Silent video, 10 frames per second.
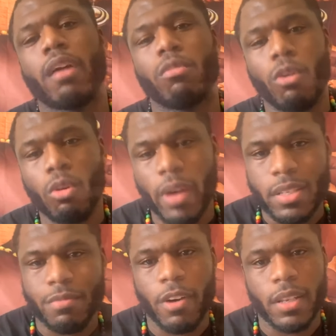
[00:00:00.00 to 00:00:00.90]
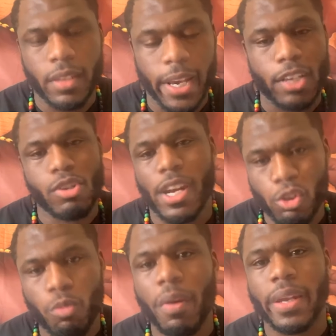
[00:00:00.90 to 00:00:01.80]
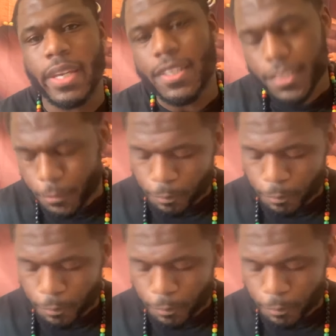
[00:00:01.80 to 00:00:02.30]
role as a father, like I try to do with my niece.